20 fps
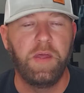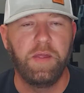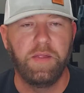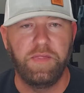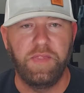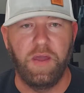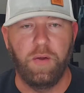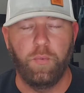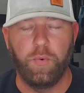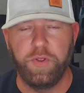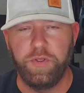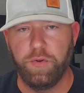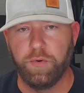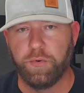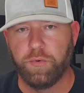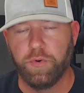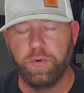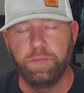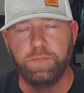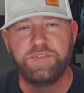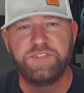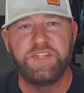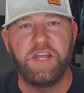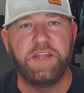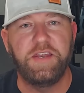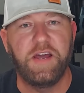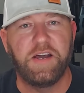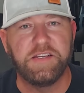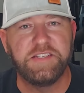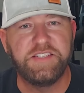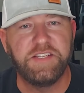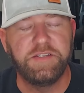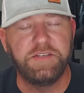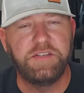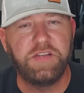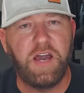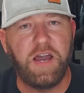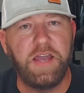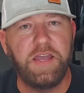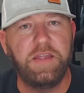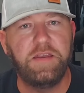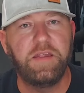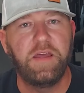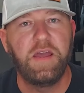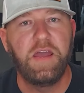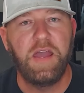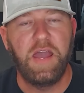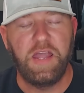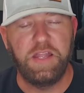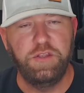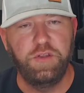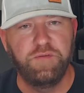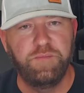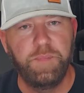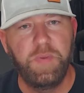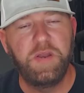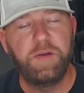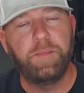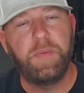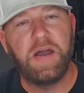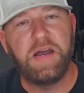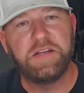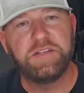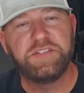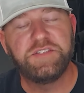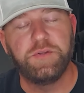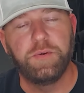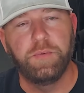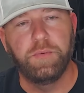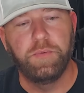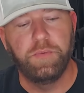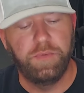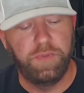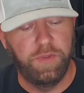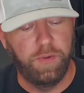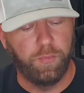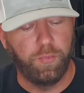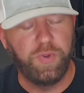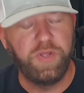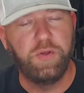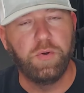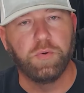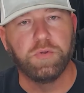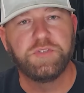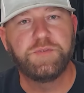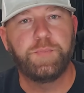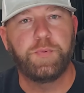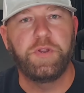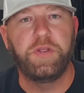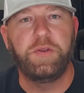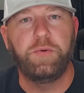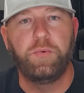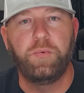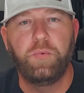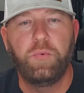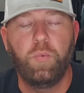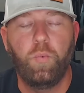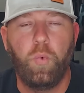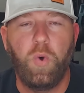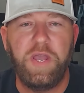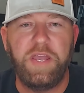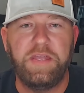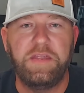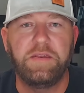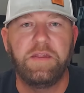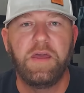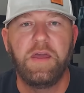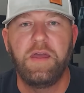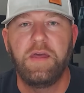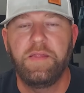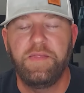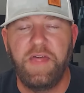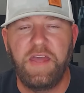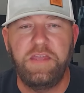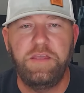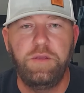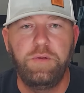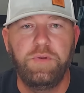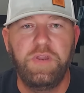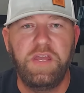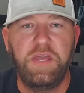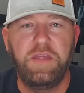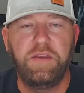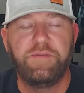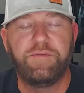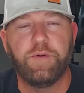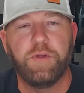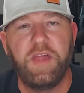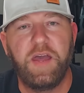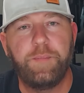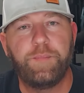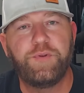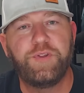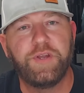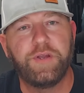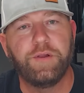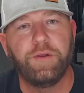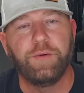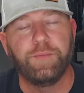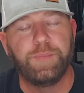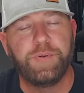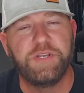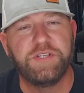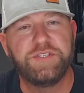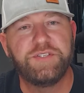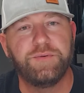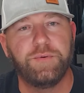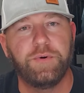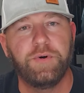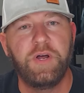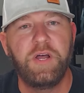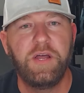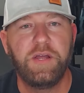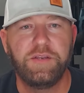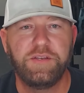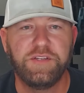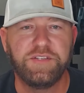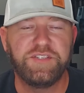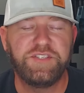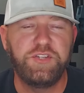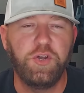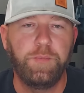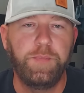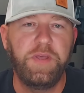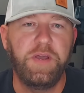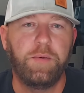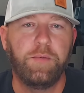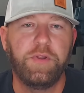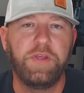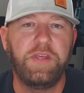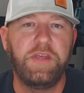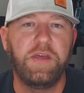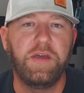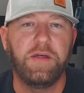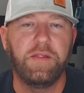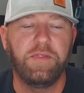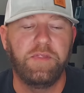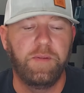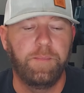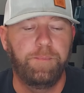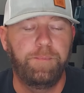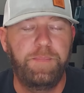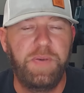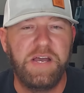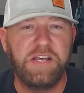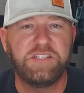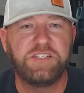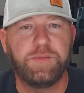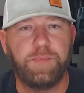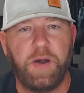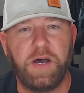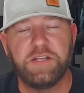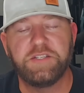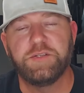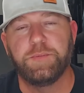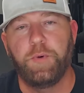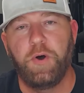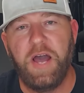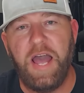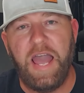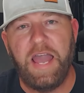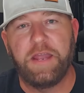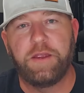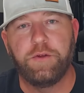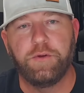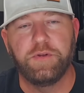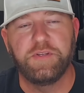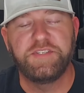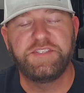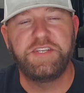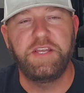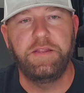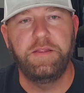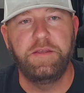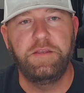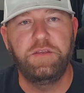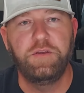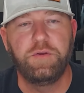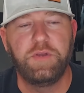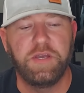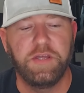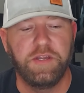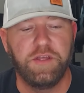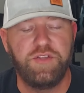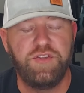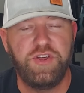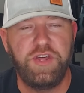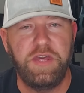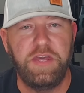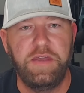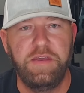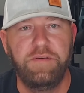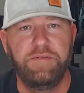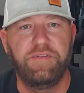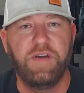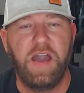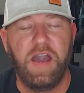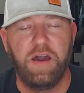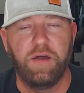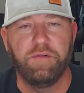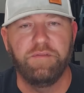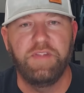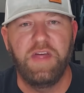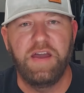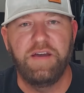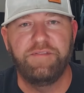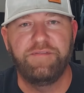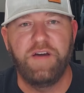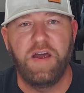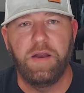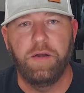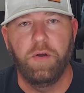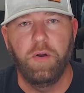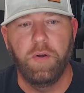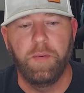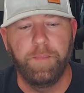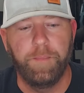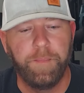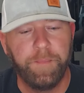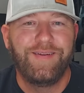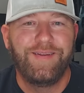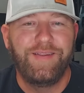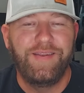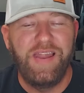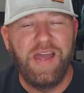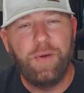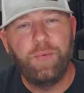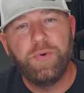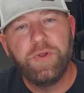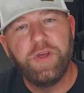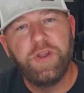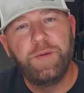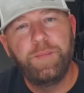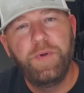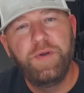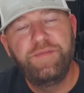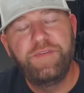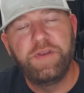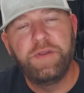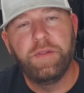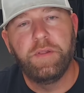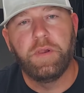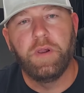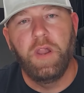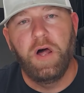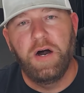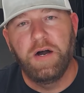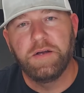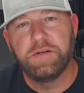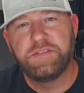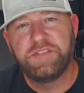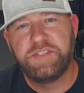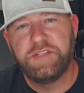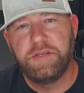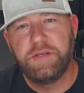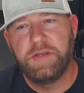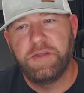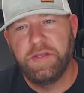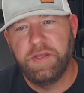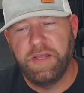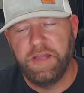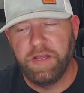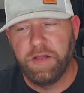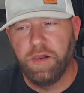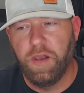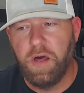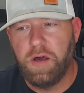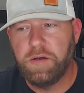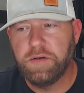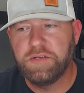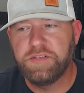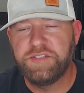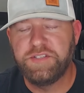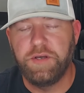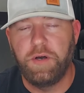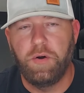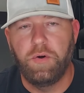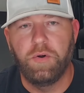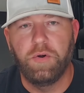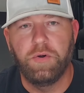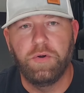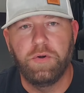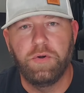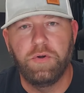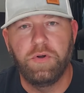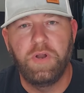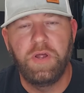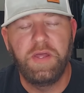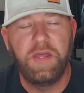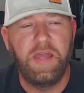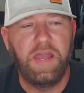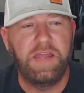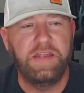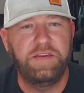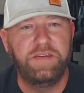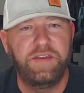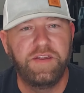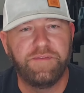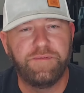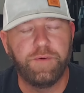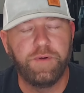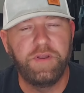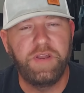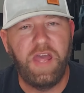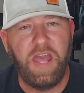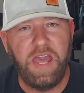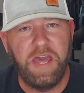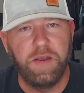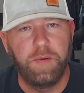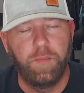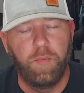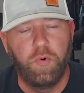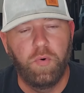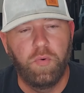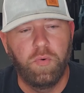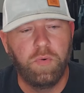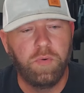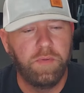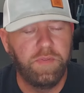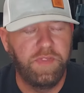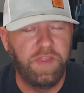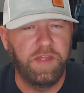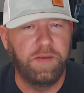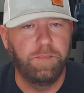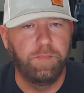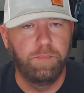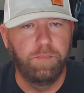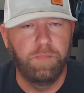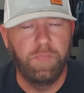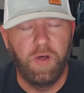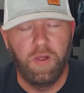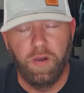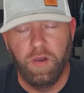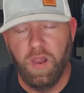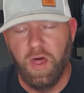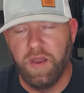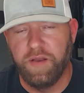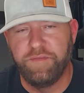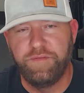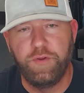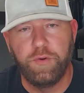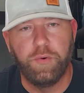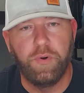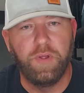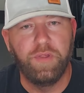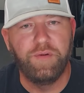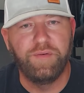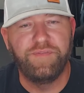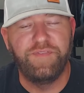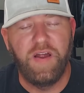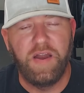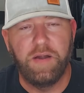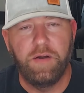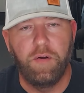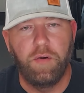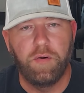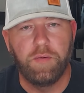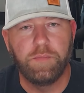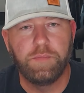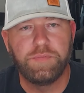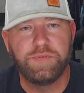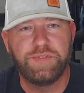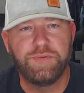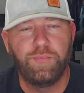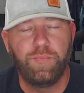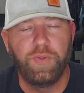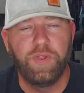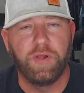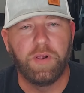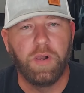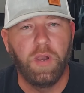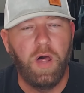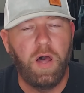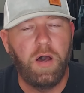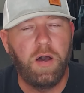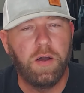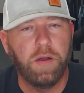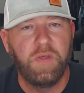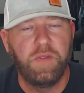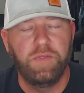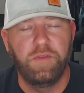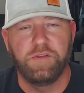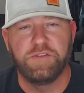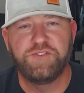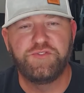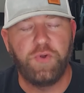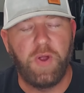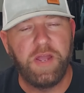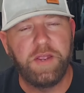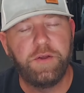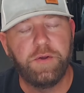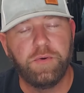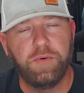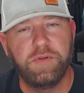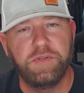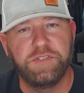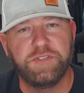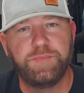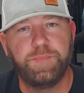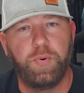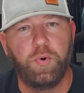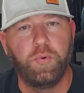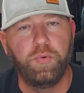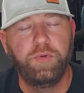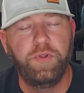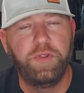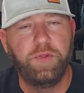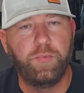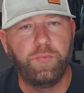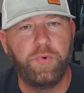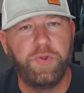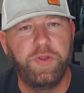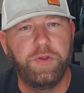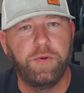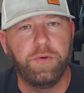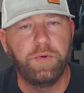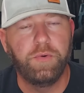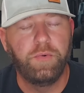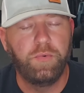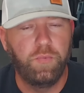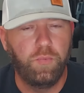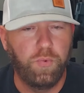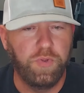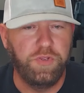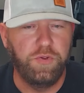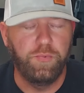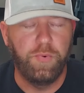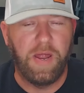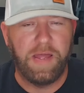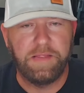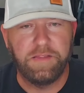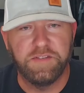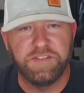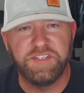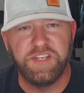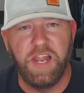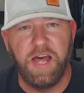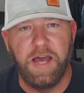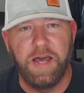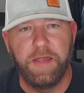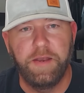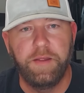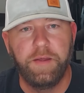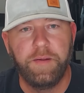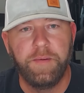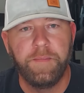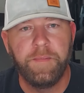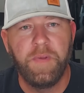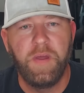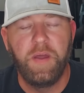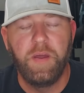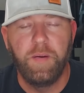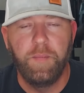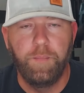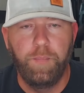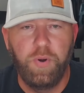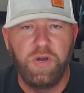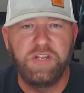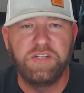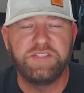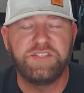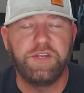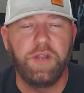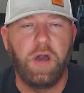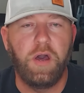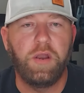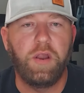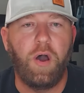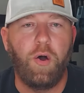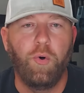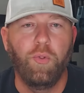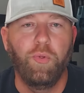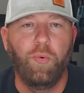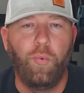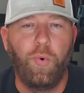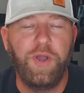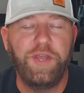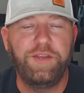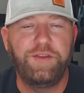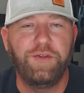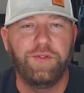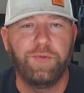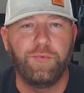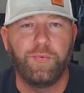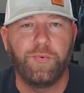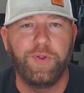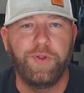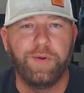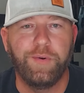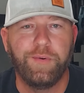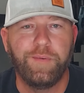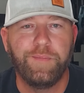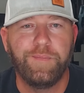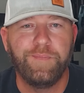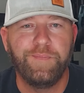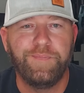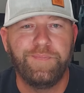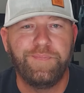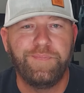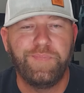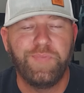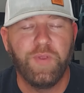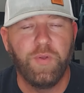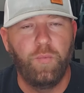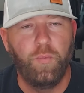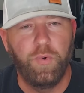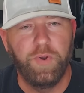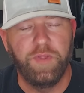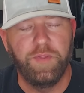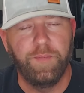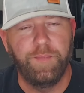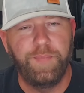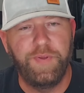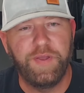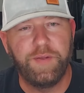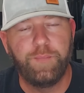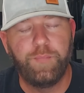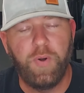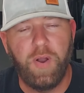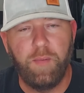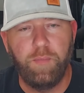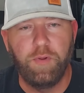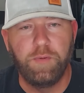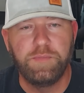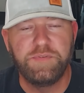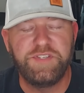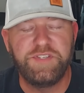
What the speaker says: That way your groups stay nice and tight, and you've minimized the recoil spring weight that you need for that particular pistol to still be able to get the best possible accuracy that you can achieve out of that firearm. Now we're going to move into the Glocks. And Glocks are a different animal than a lot of your other firearms. With a Glock, the striker is pulled to the rear when you rack the slide, but it's not all the way to the rear. One of the big problems